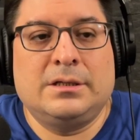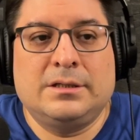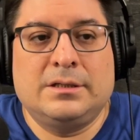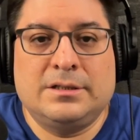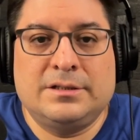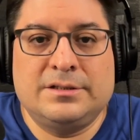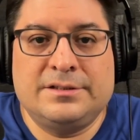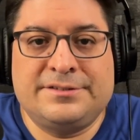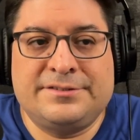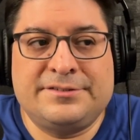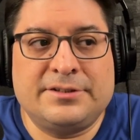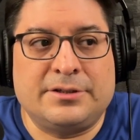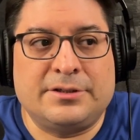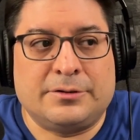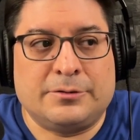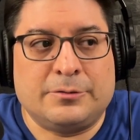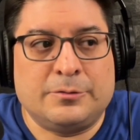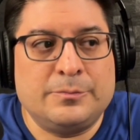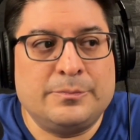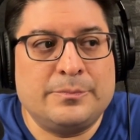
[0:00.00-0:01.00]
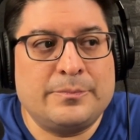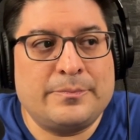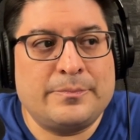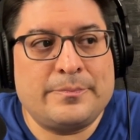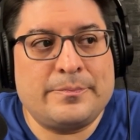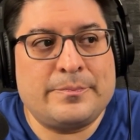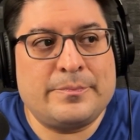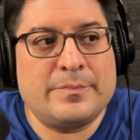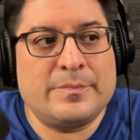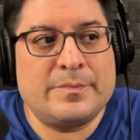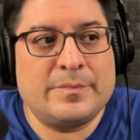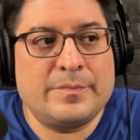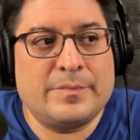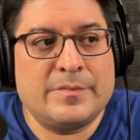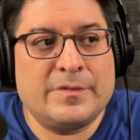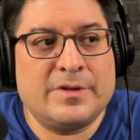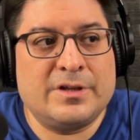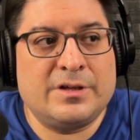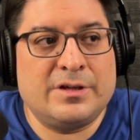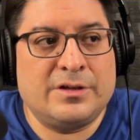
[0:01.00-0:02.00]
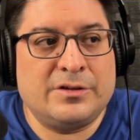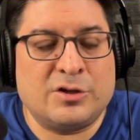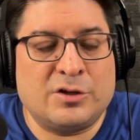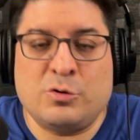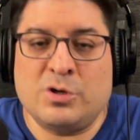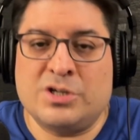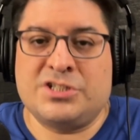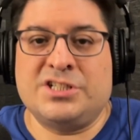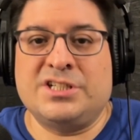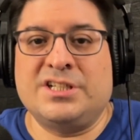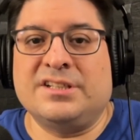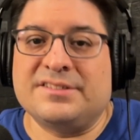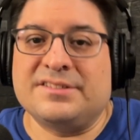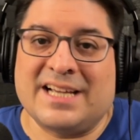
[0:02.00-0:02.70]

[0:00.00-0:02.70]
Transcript: So the question is,